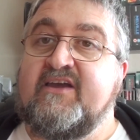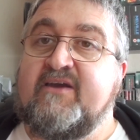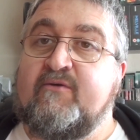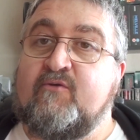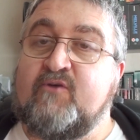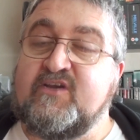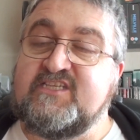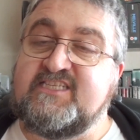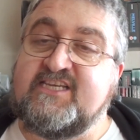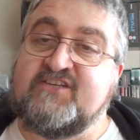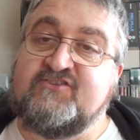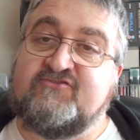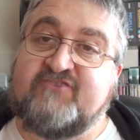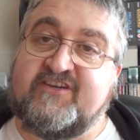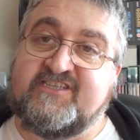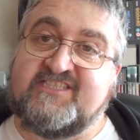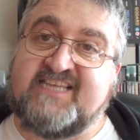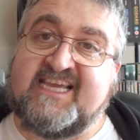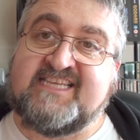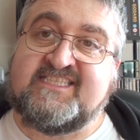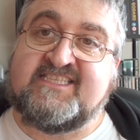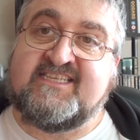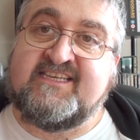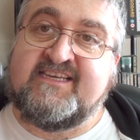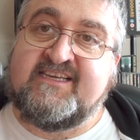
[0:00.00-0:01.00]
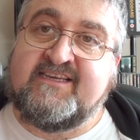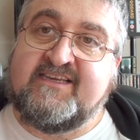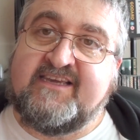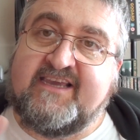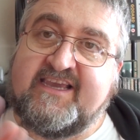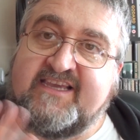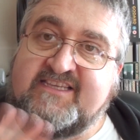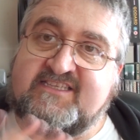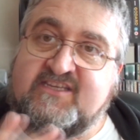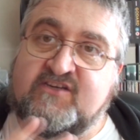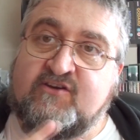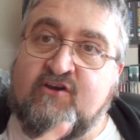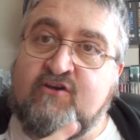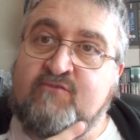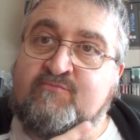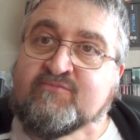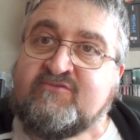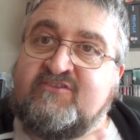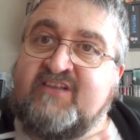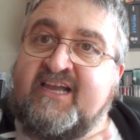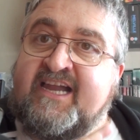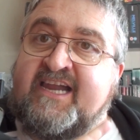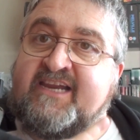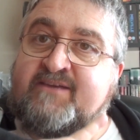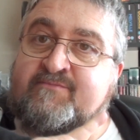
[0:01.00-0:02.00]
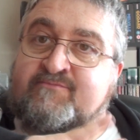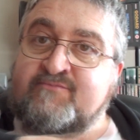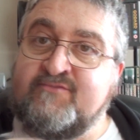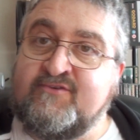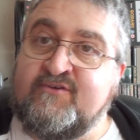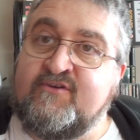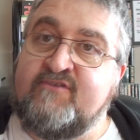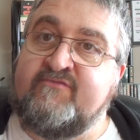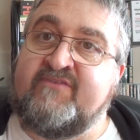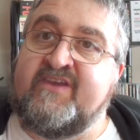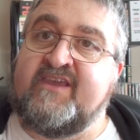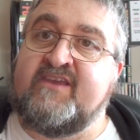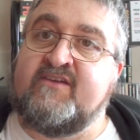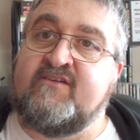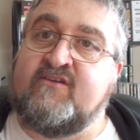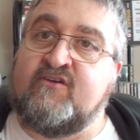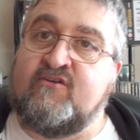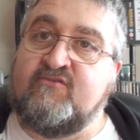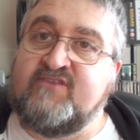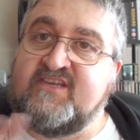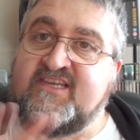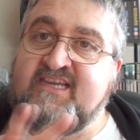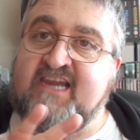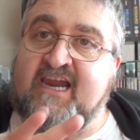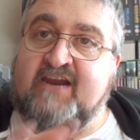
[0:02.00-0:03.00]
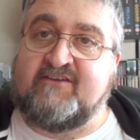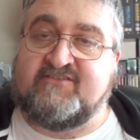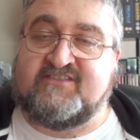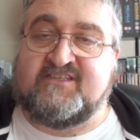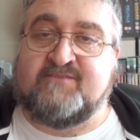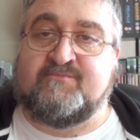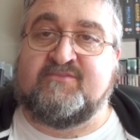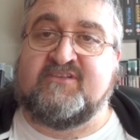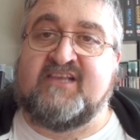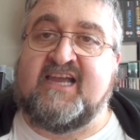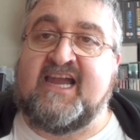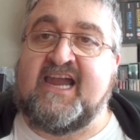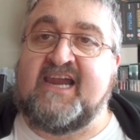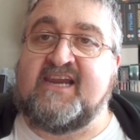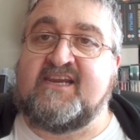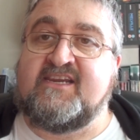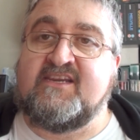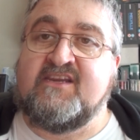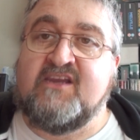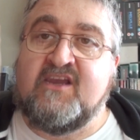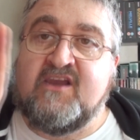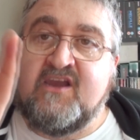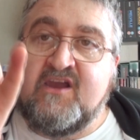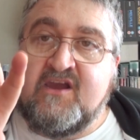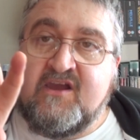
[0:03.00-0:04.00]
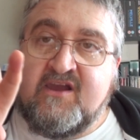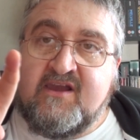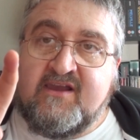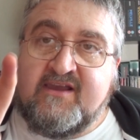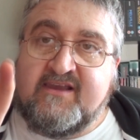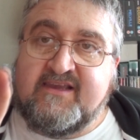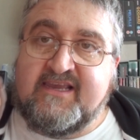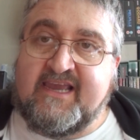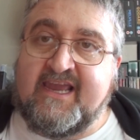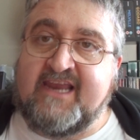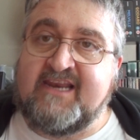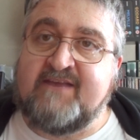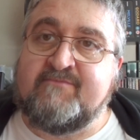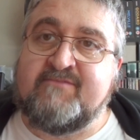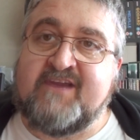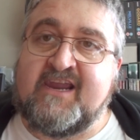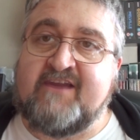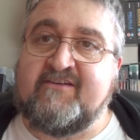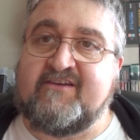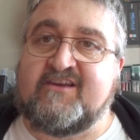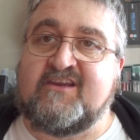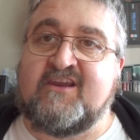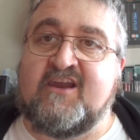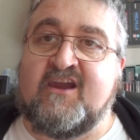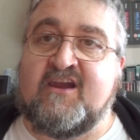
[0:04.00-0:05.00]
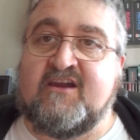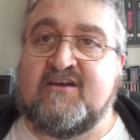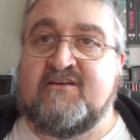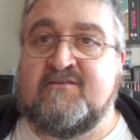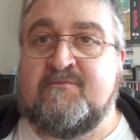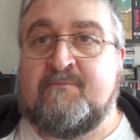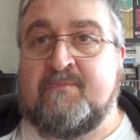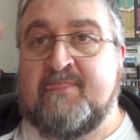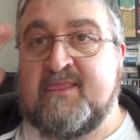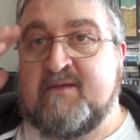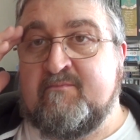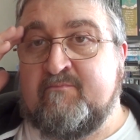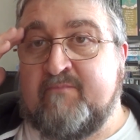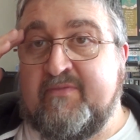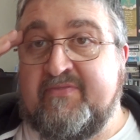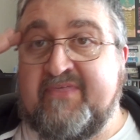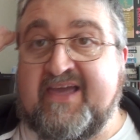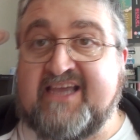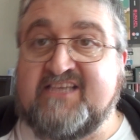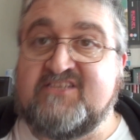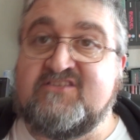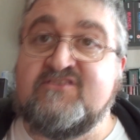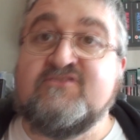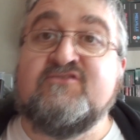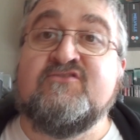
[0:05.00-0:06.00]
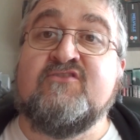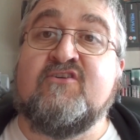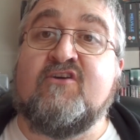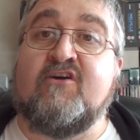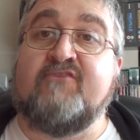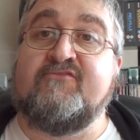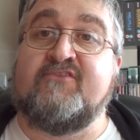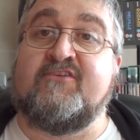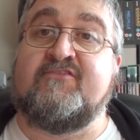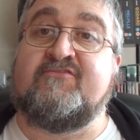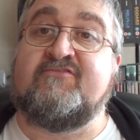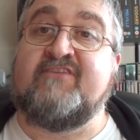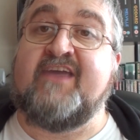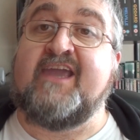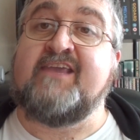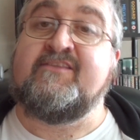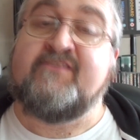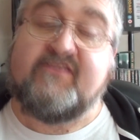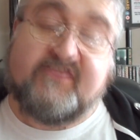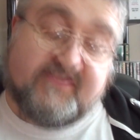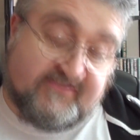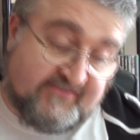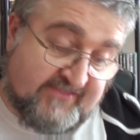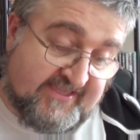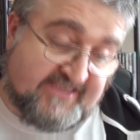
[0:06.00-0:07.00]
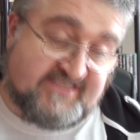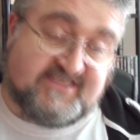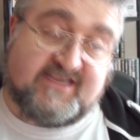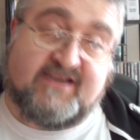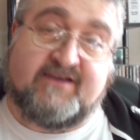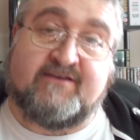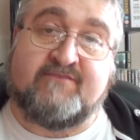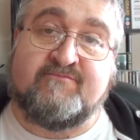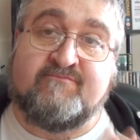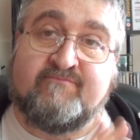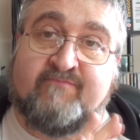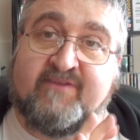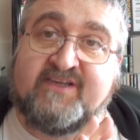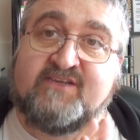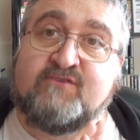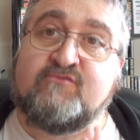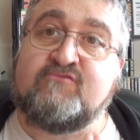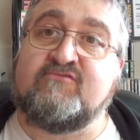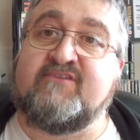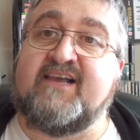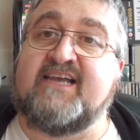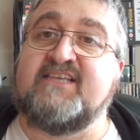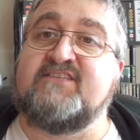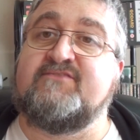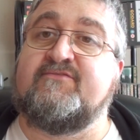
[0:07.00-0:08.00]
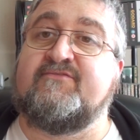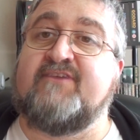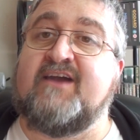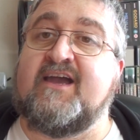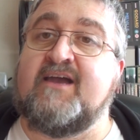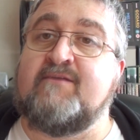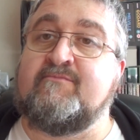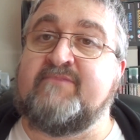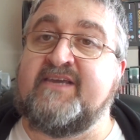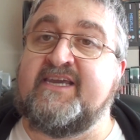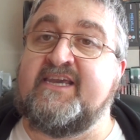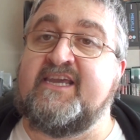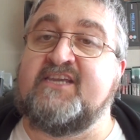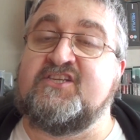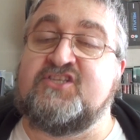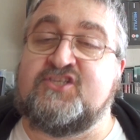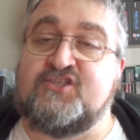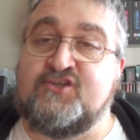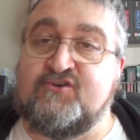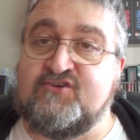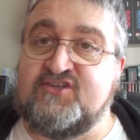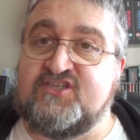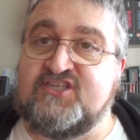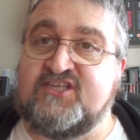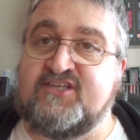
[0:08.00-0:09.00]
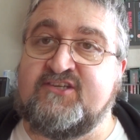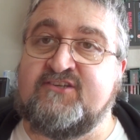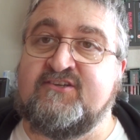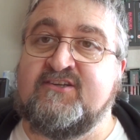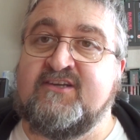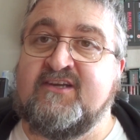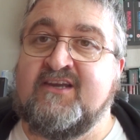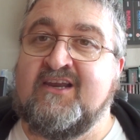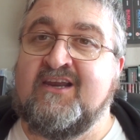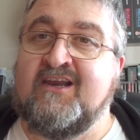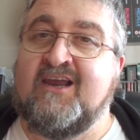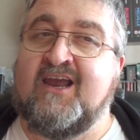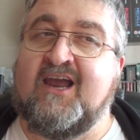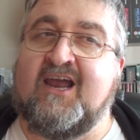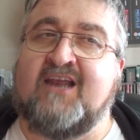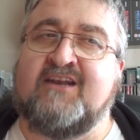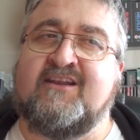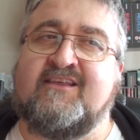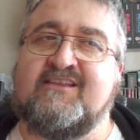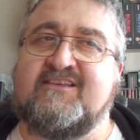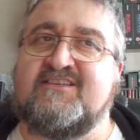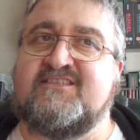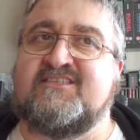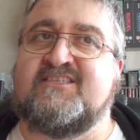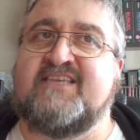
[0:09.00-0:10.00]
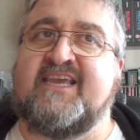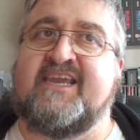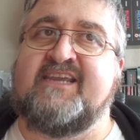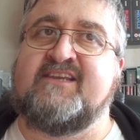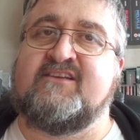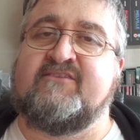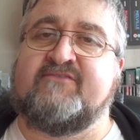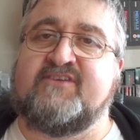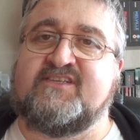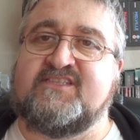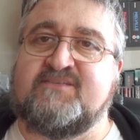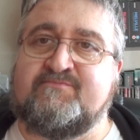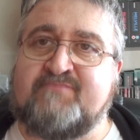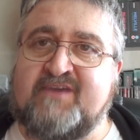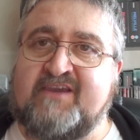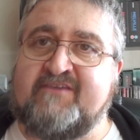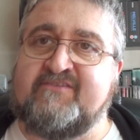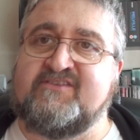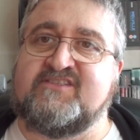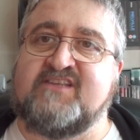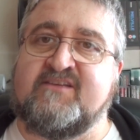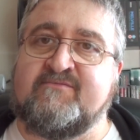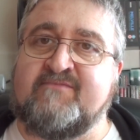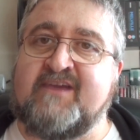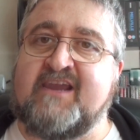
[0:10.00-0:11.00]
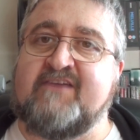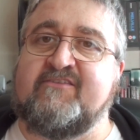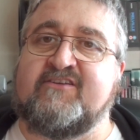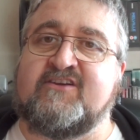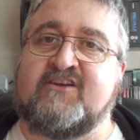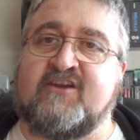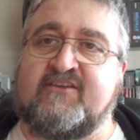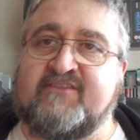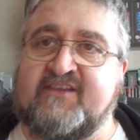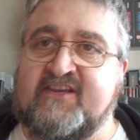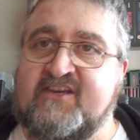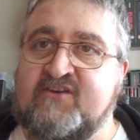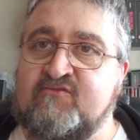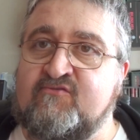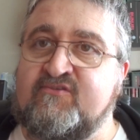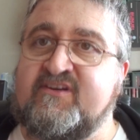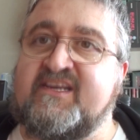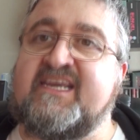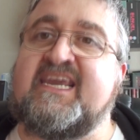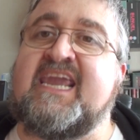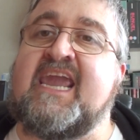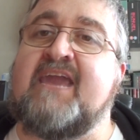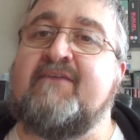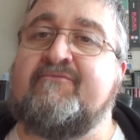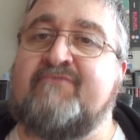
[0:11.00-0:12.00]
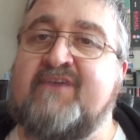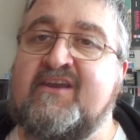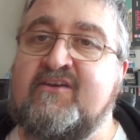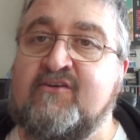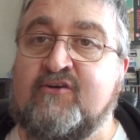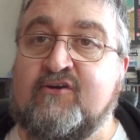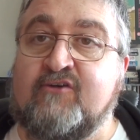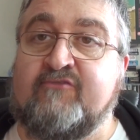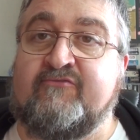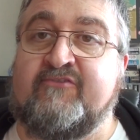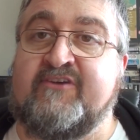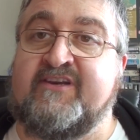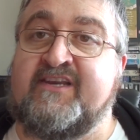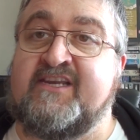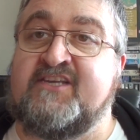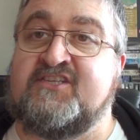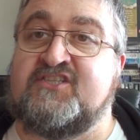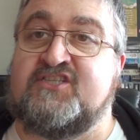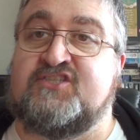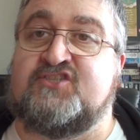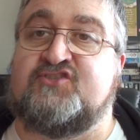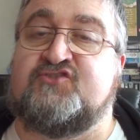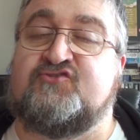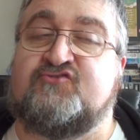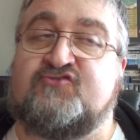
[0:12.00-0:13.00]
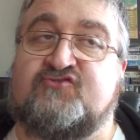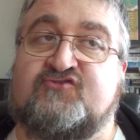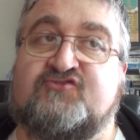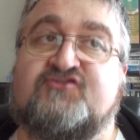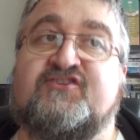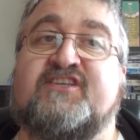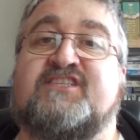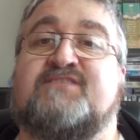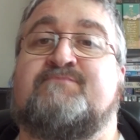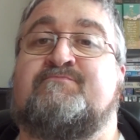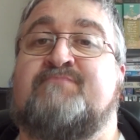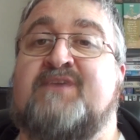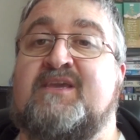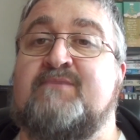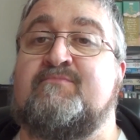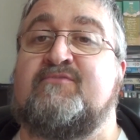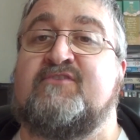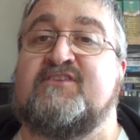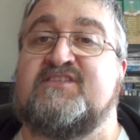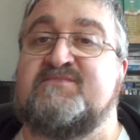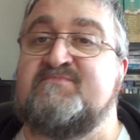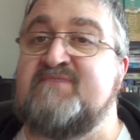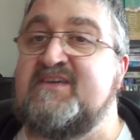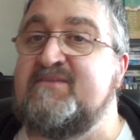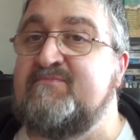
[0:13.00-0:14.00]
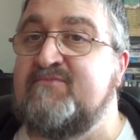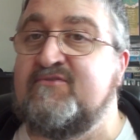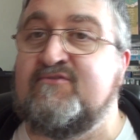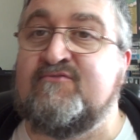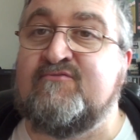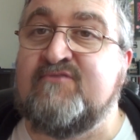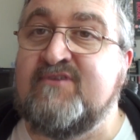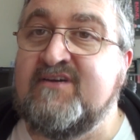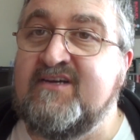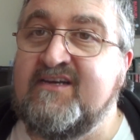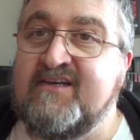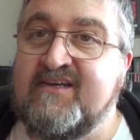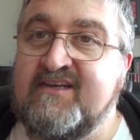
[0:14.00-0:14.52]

What's interesting is, it's an all black movie, all the characters are black in America, but that's not the thing. It's a middle class family. It shows you another side of experience in America that you don't get very often. It just treats people as people.